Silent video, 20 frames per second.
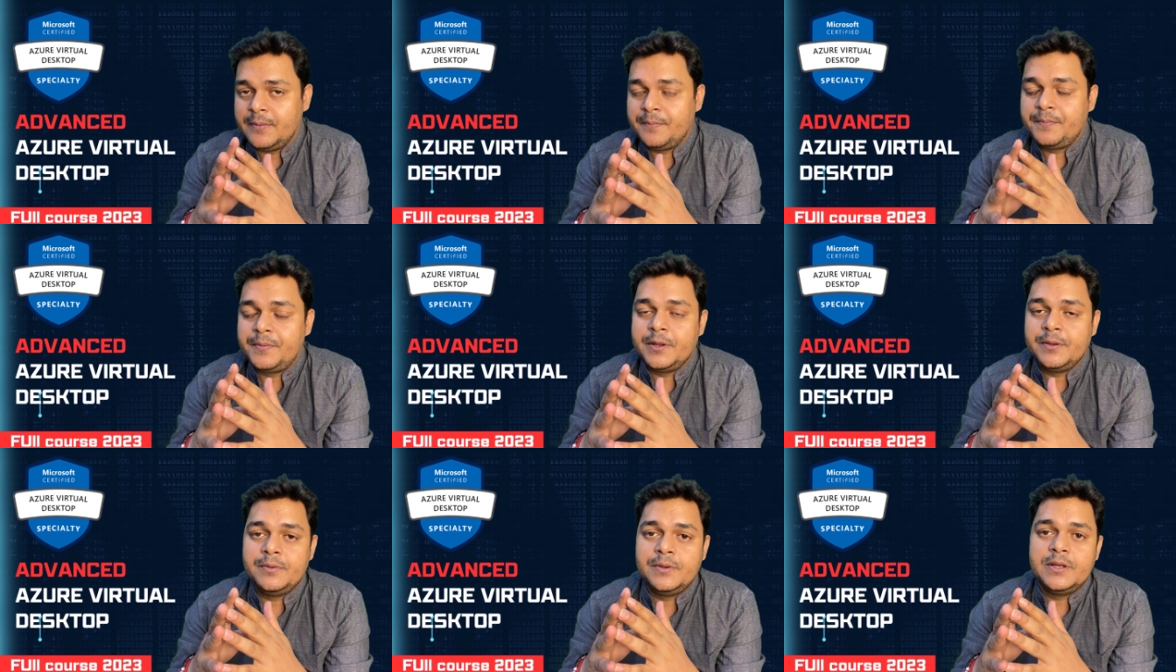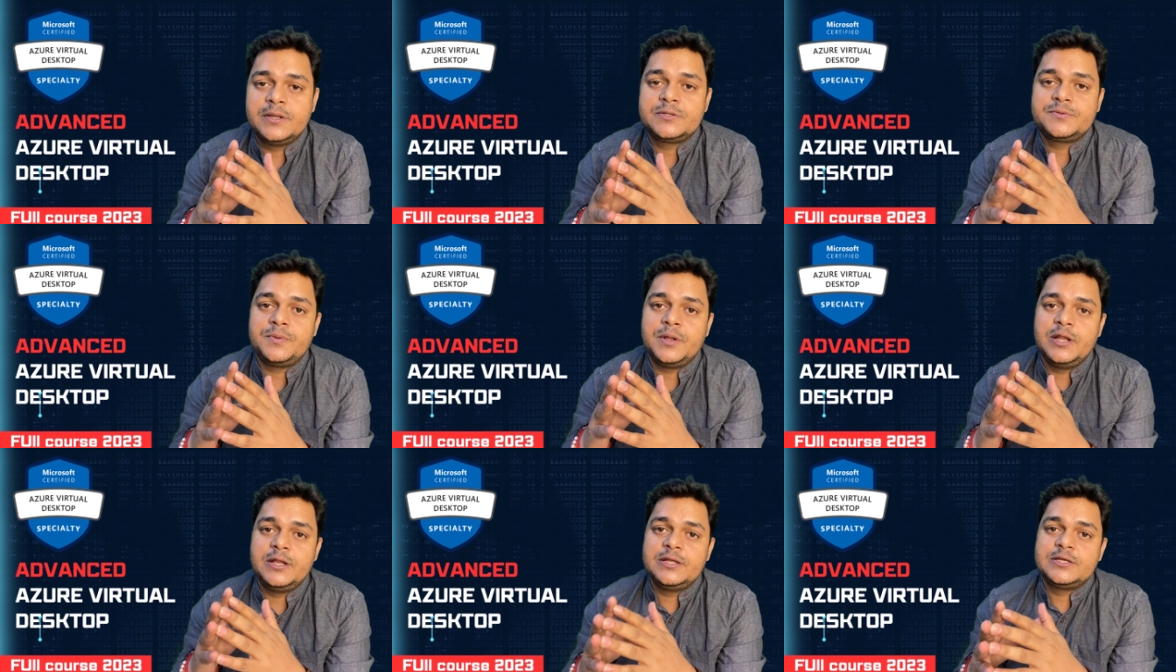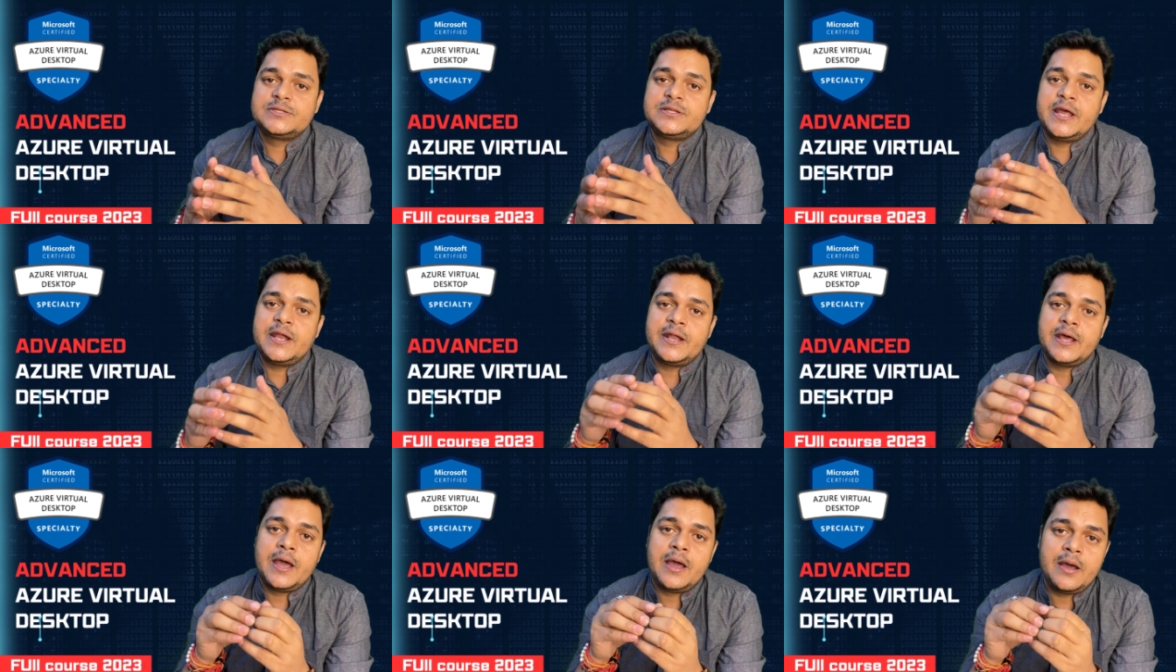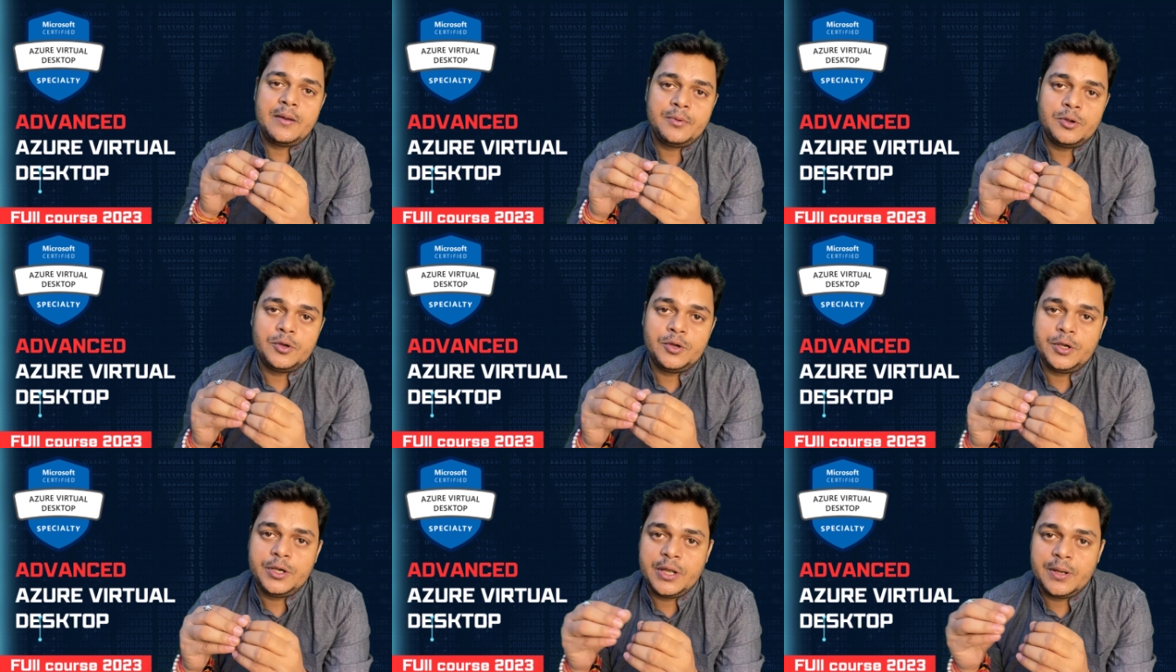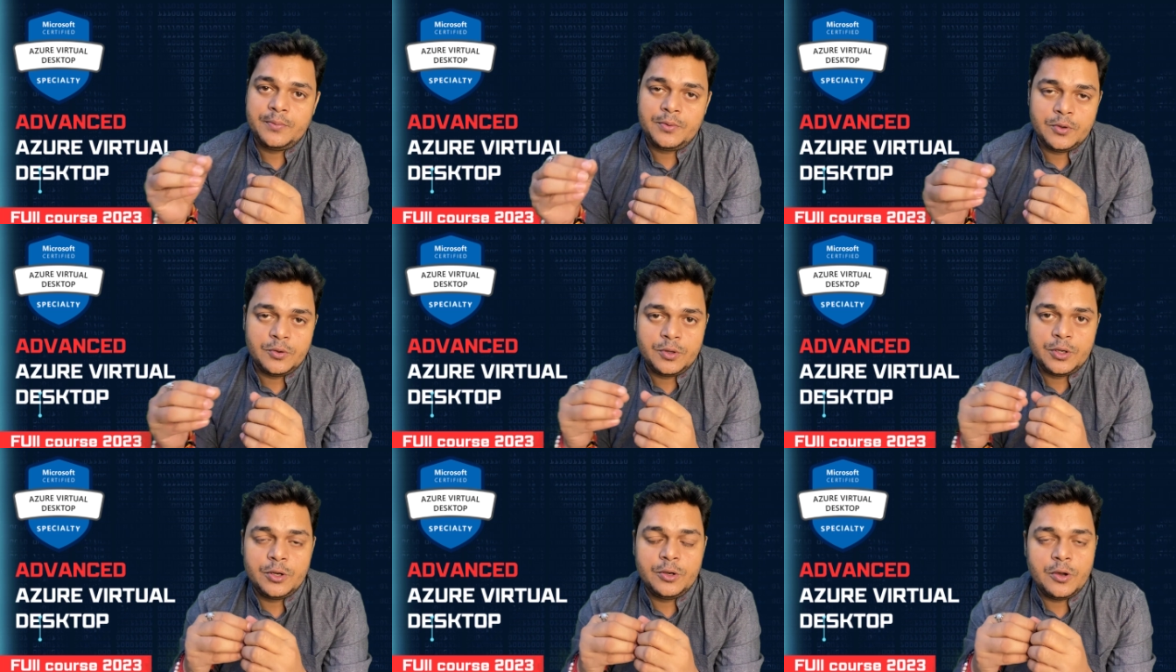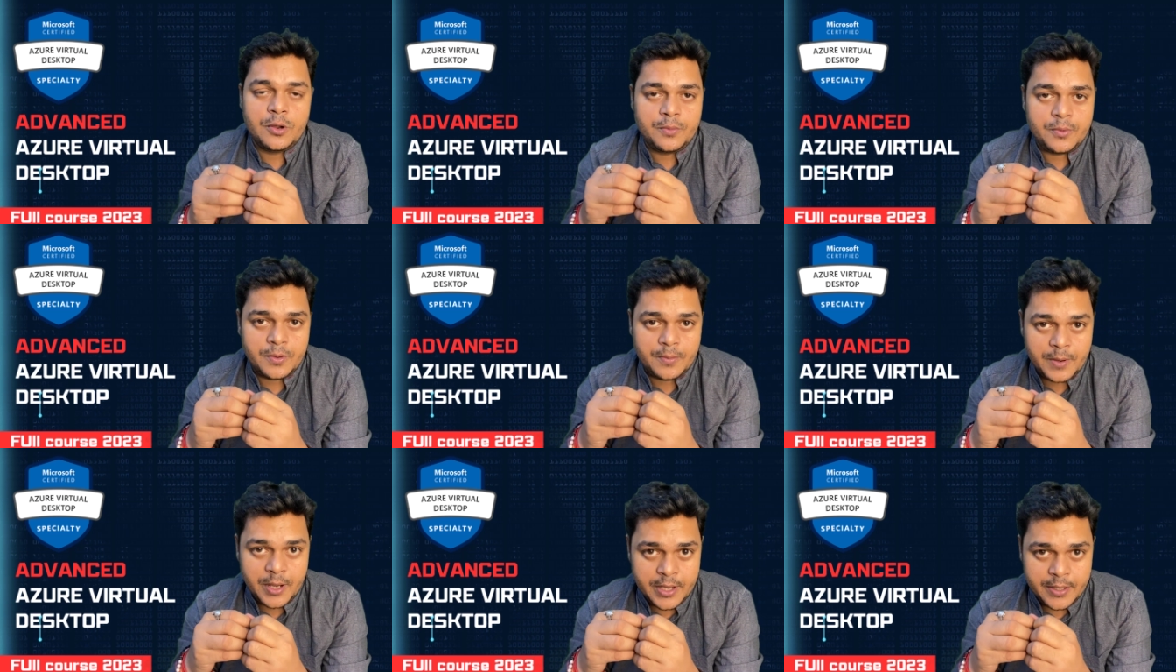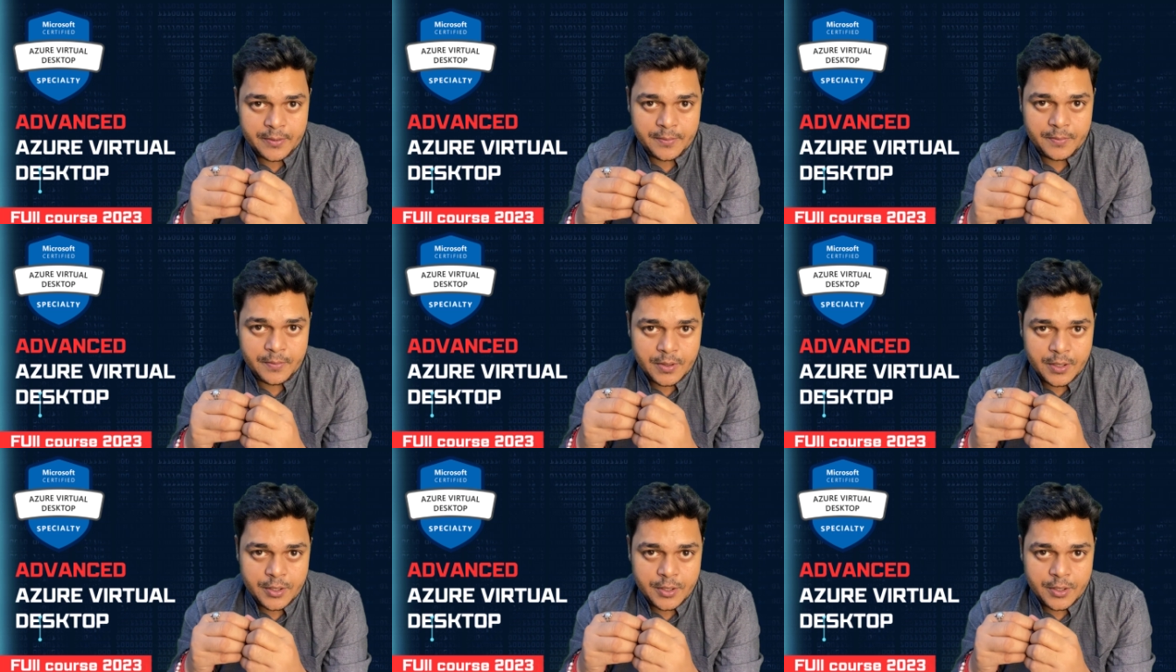previous playlist that I have already uploaded on my